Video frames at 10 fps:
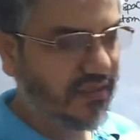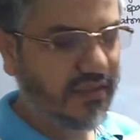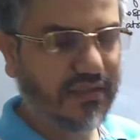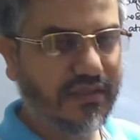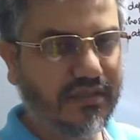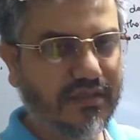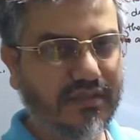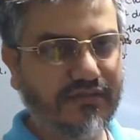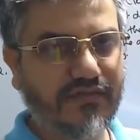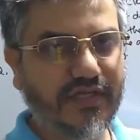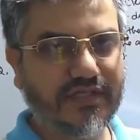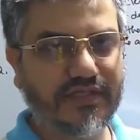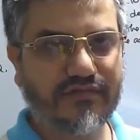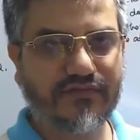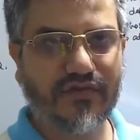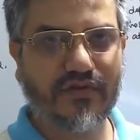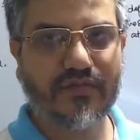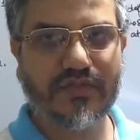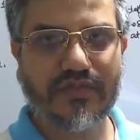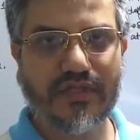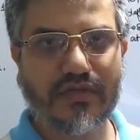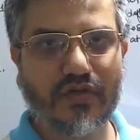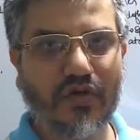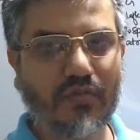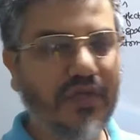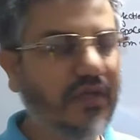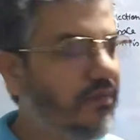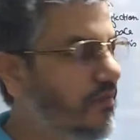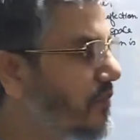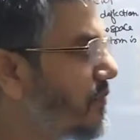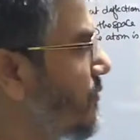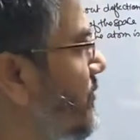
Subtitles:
are deflecting from their normal